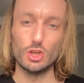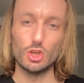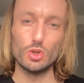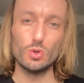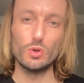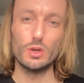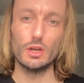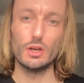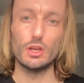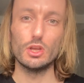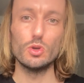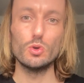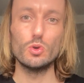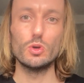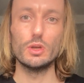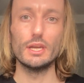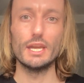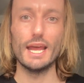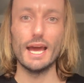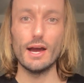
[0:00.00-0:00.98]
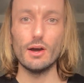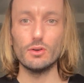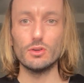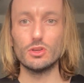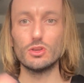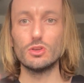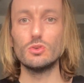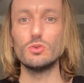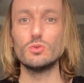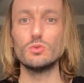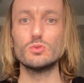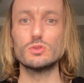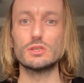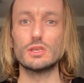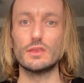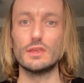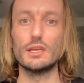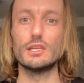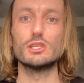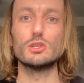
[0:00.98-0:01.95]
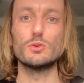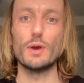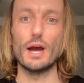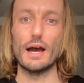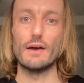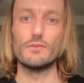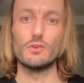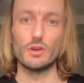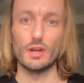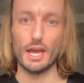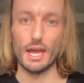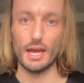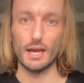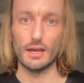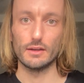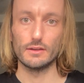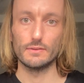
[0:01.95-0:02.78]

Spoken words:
you can now use things you have on hand.